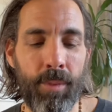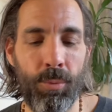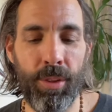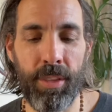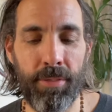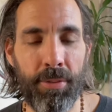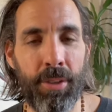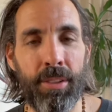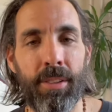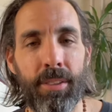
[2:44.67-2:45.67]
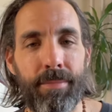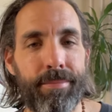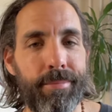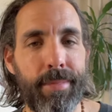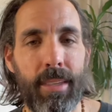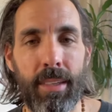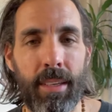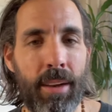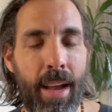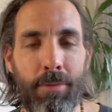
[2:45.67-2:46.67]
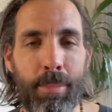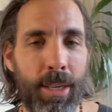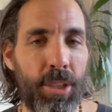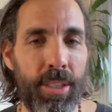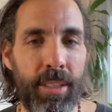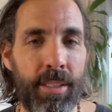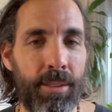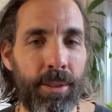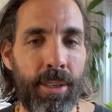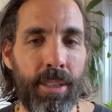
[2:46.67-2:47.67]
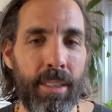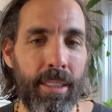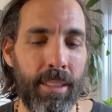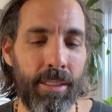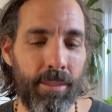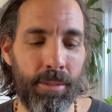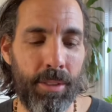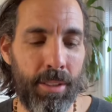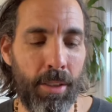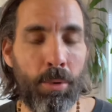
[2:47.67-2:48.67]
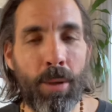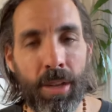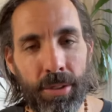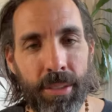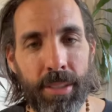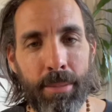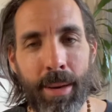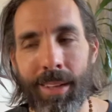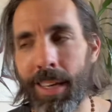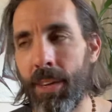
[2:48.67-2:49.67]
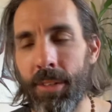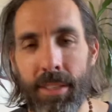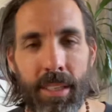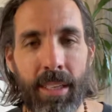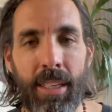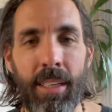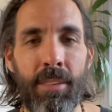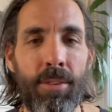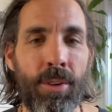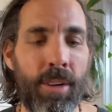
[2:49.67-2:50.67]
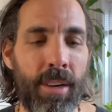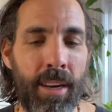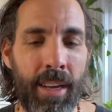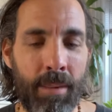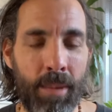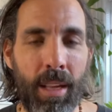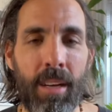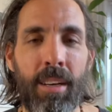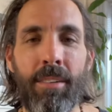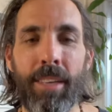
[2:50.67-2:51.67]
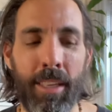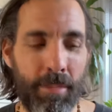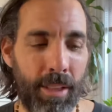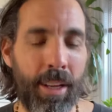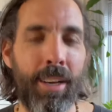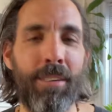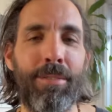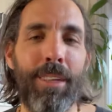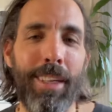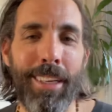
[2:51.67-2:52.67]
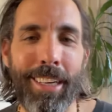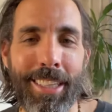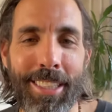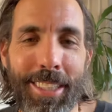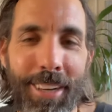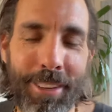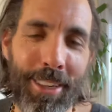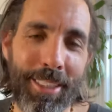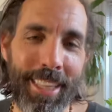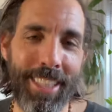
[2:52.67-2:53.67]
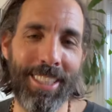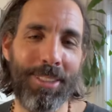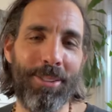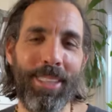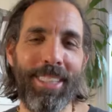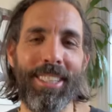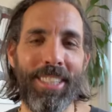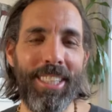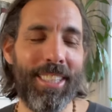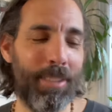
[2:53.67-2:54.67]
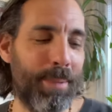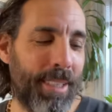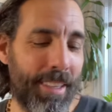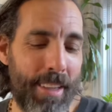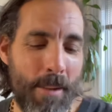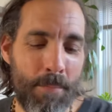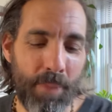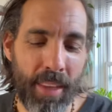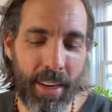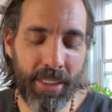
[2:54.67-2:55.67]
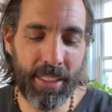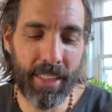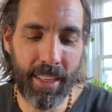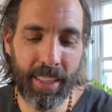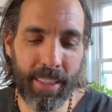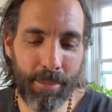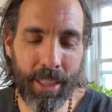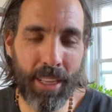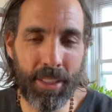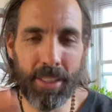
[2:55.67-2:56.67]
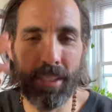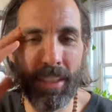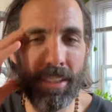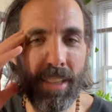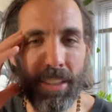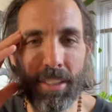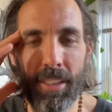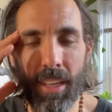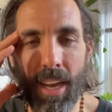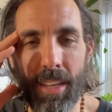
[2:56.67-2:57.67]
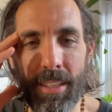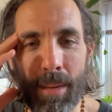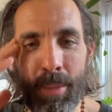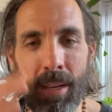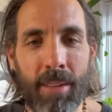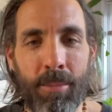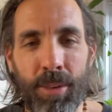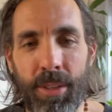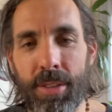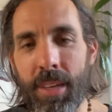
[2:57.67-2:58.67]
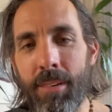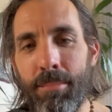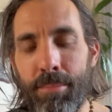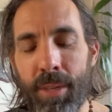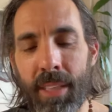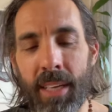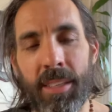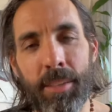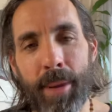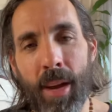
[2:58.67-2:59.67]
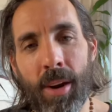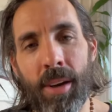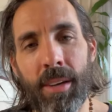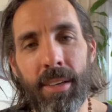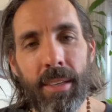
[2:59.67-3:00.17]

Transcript: with different affirmations or with little mantras about like I receive or I am love, I give love kind of stuff. I know it sounds a little weird and cheesy, but it's like, but not just, it's not just the concept of it. I'm really trying to bring that into my heart